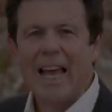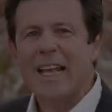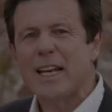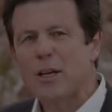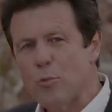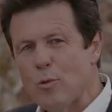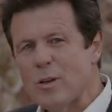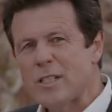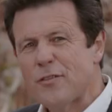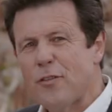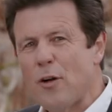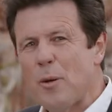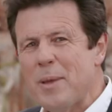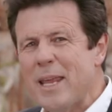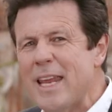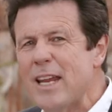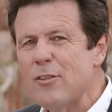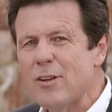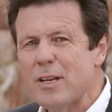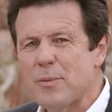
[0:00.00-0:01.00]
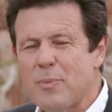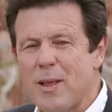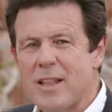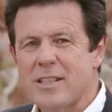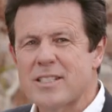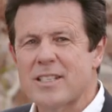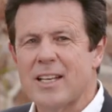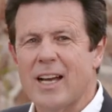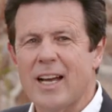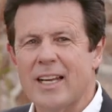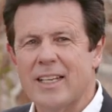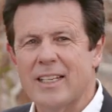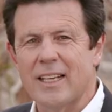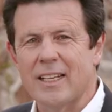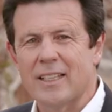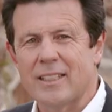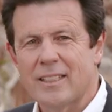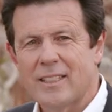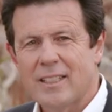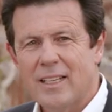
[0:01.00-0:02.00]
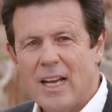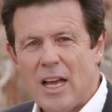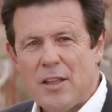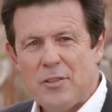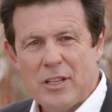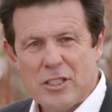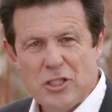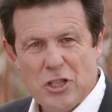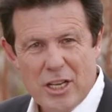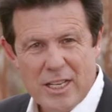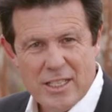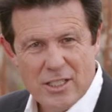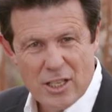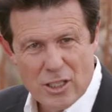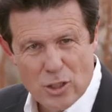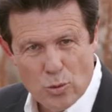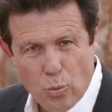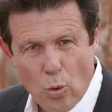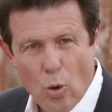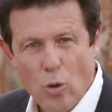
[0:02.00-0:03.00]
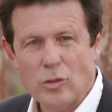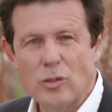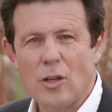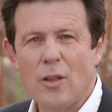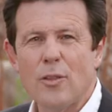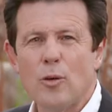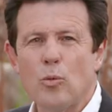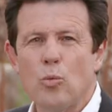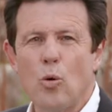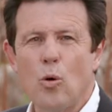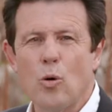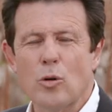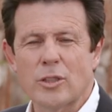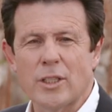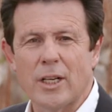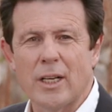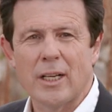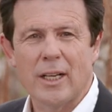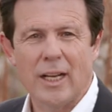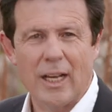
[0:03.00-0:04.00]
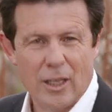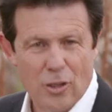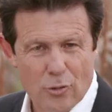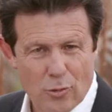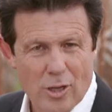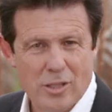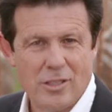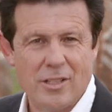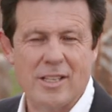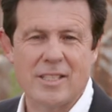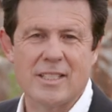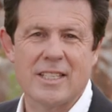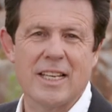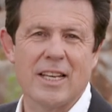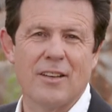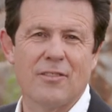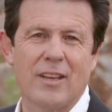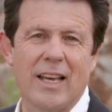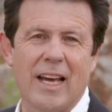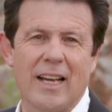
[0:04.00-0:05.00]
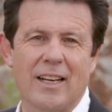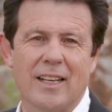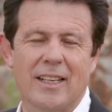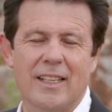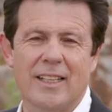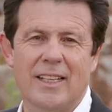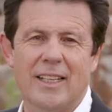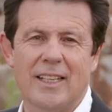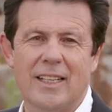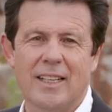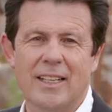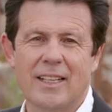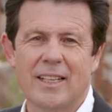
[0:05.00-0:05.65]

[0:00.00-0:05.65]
And it was from here at Bethsaida that Jesus walked on the water across the Sea of Galilee.